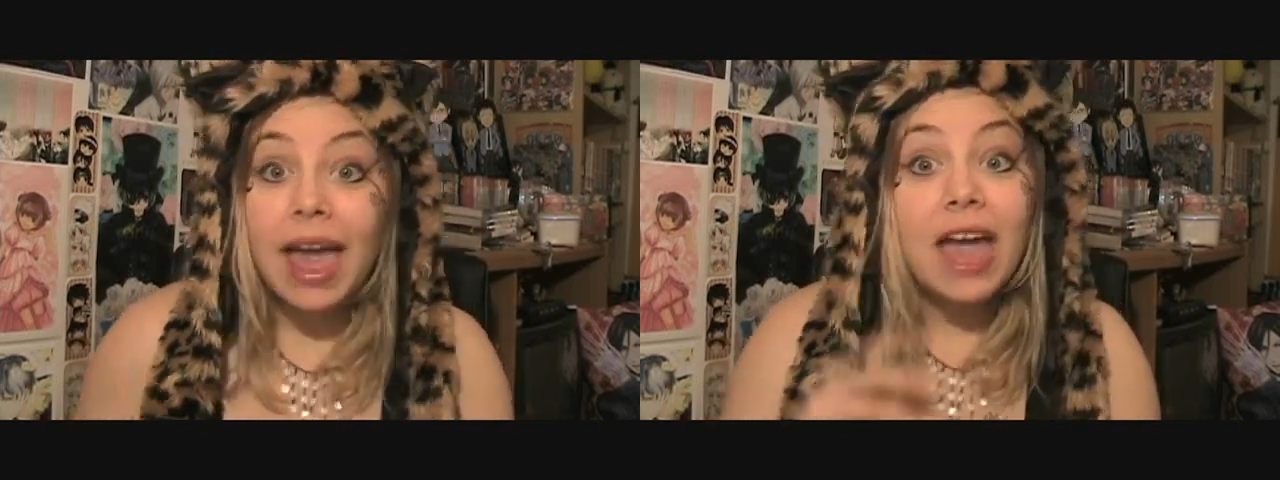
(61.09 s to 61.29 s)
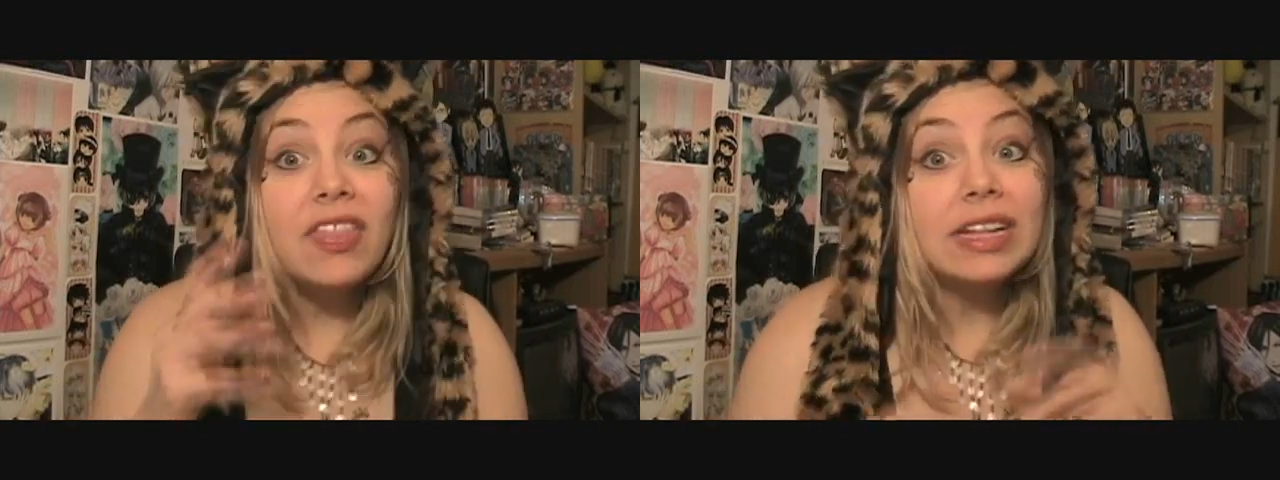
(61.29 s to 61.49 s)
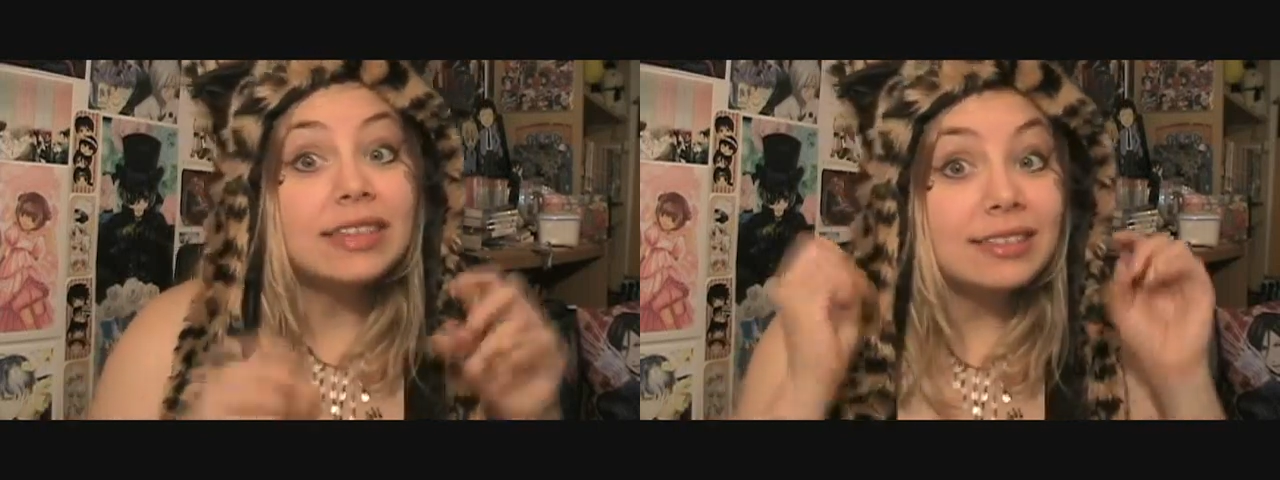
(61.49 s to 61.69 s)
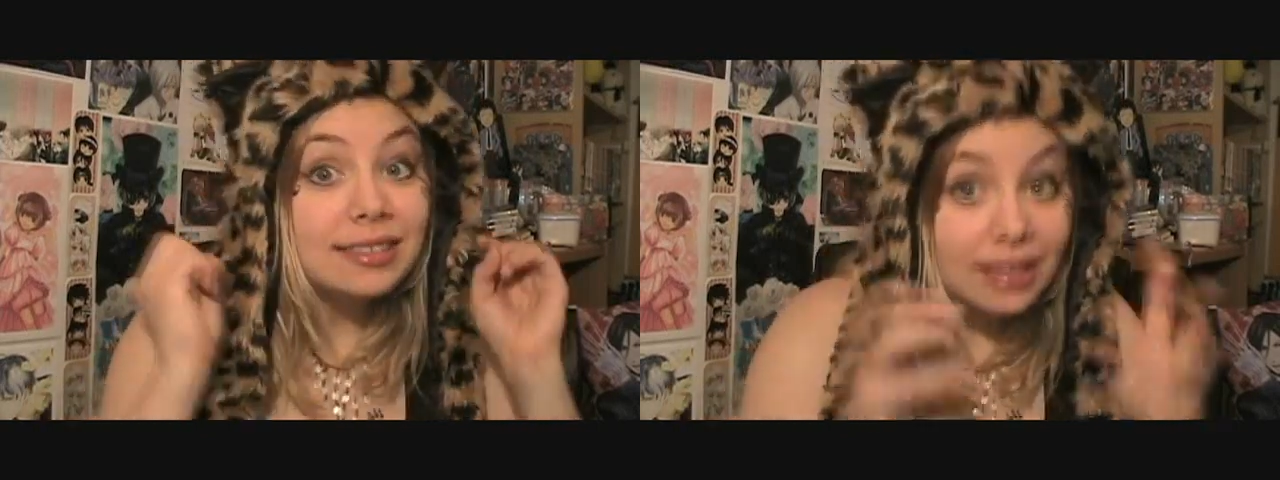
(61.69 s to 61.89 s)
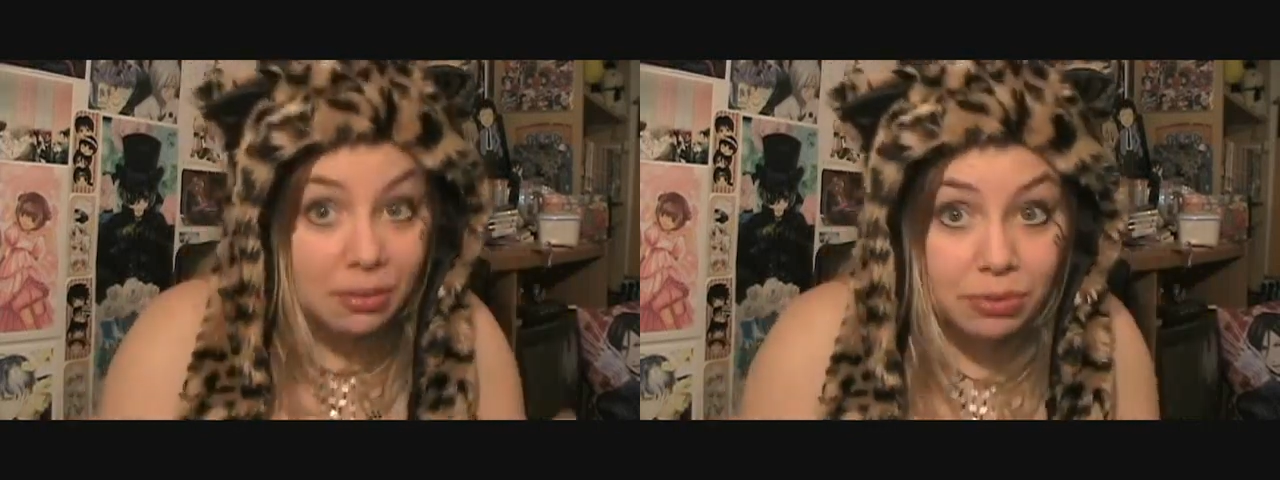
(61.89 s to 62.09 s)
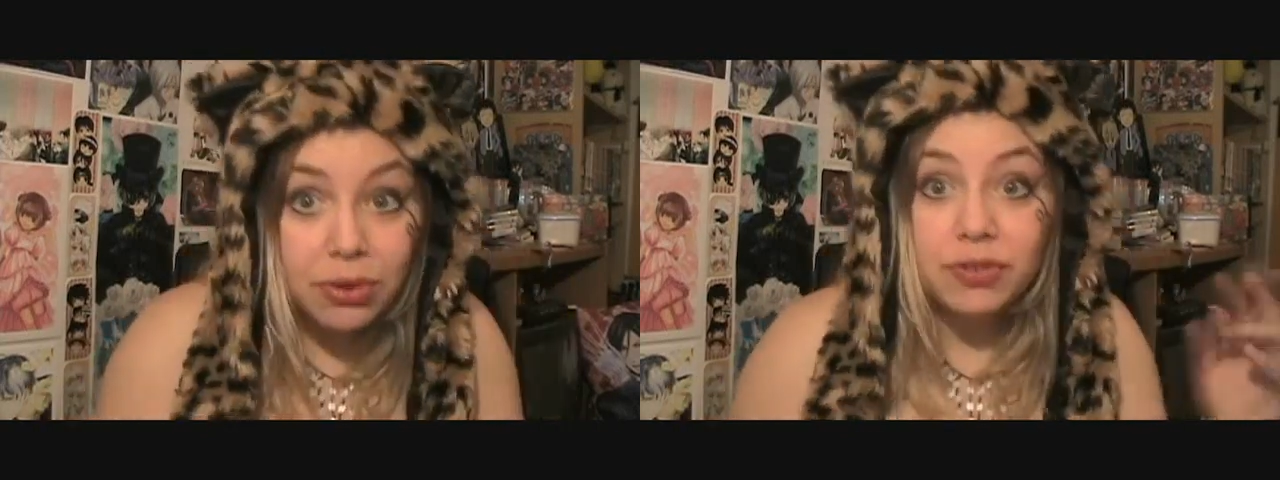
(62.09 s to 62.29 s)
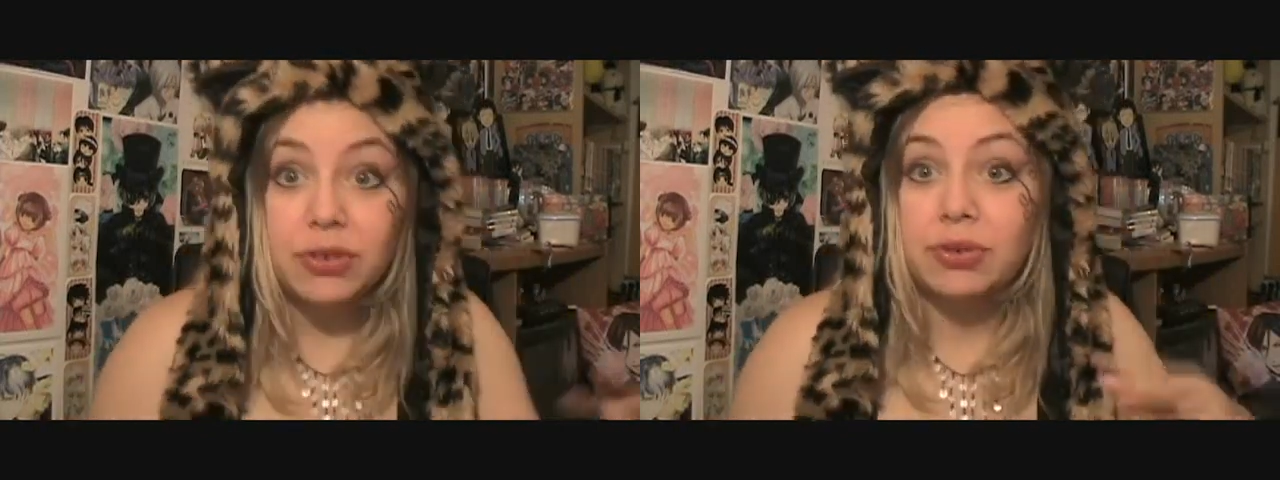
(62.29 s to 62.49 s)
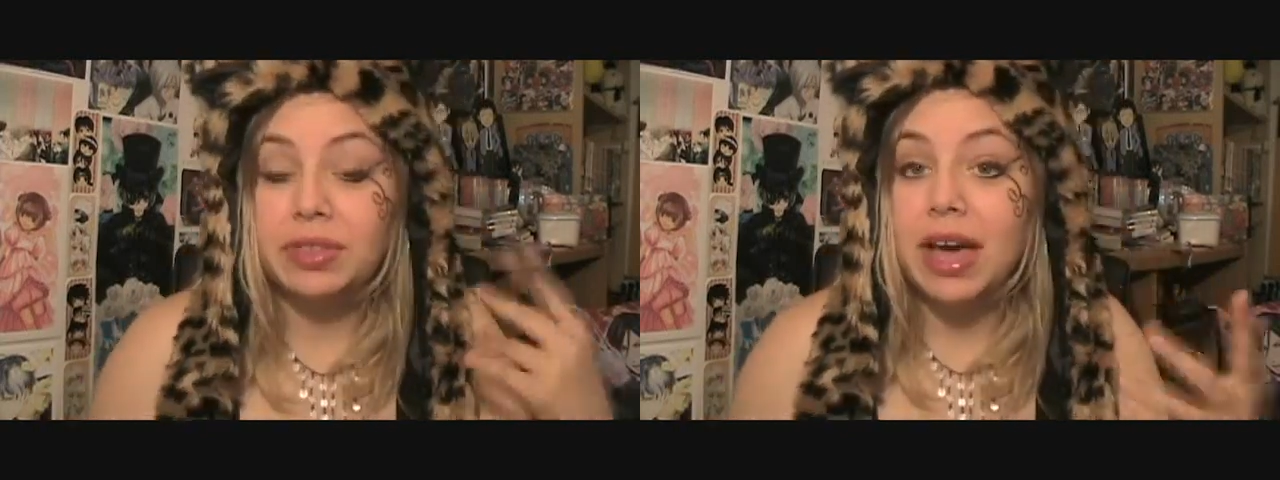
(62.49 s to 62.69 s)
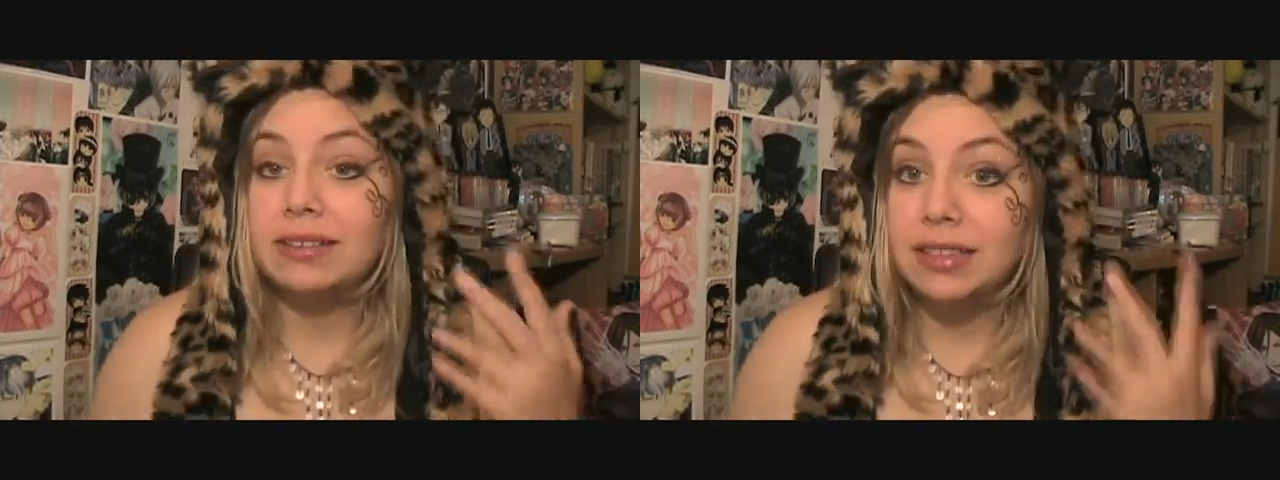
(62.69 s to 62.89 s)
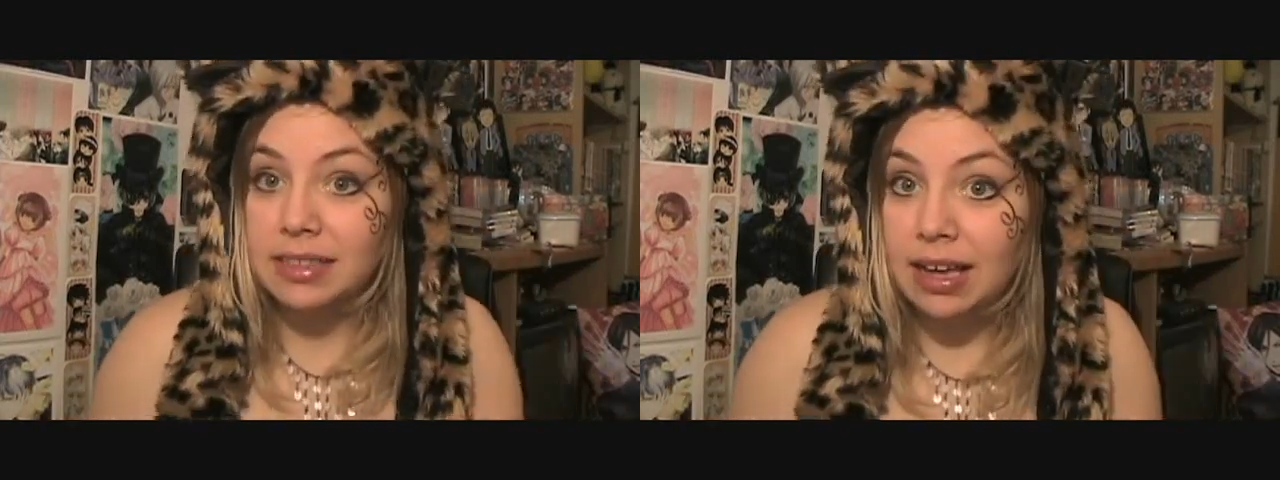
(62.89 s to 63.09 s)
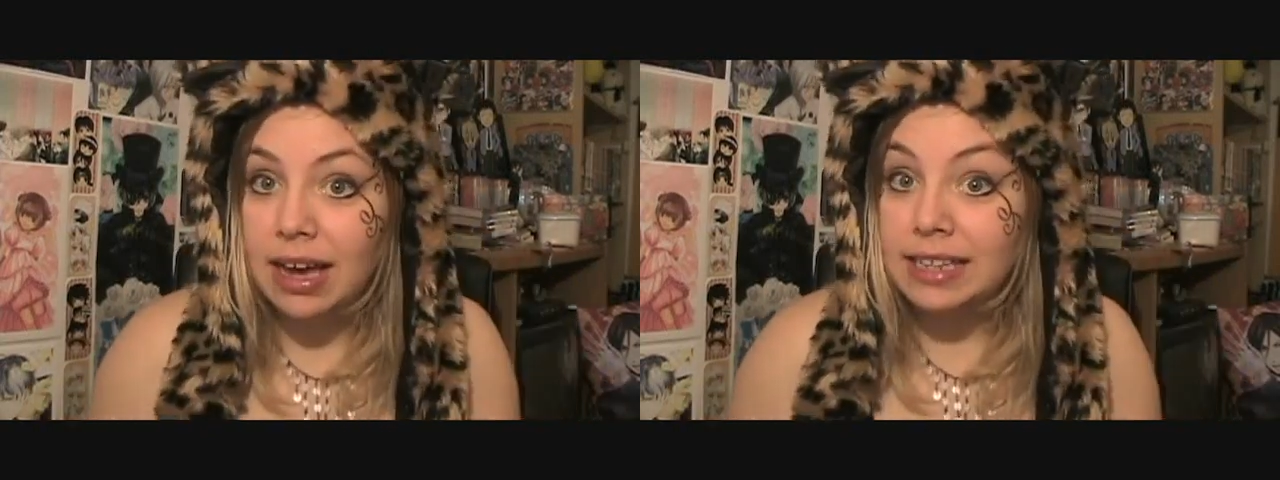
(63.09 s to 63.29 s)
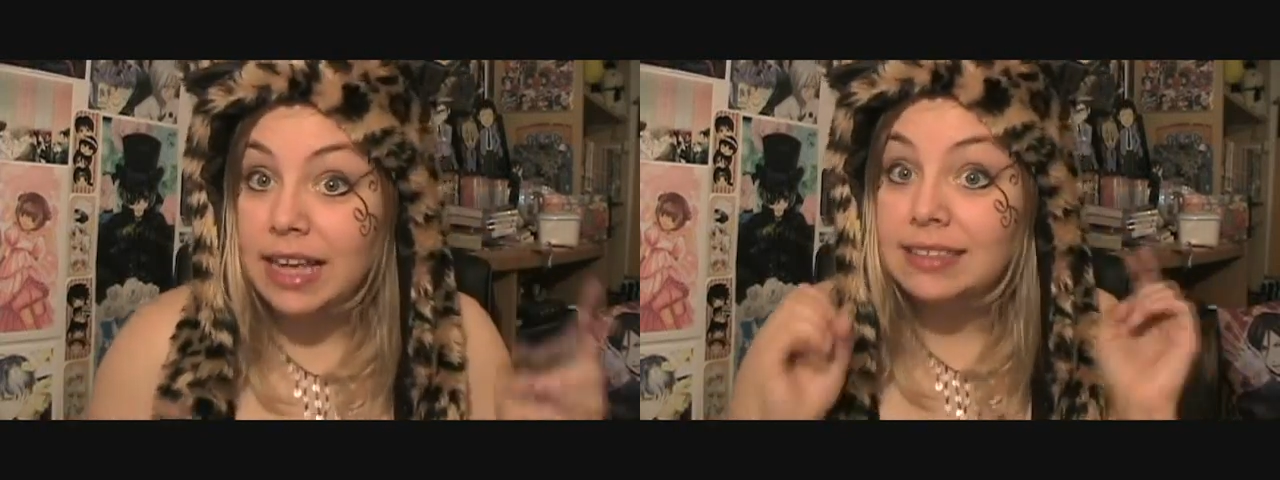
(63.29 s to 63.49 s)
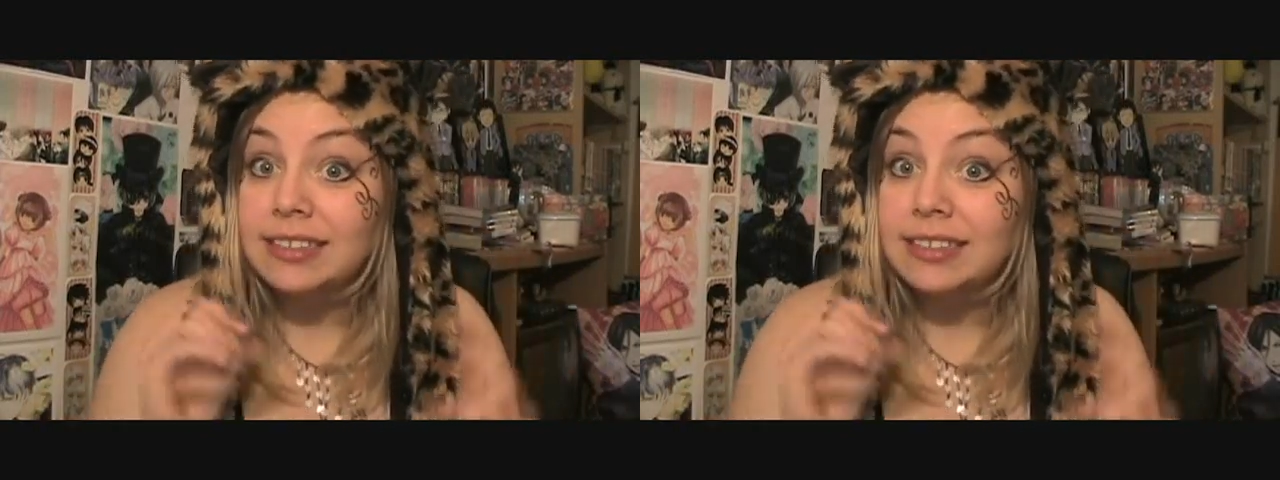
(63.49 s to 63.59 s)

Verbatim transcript: And then in December of 2009, a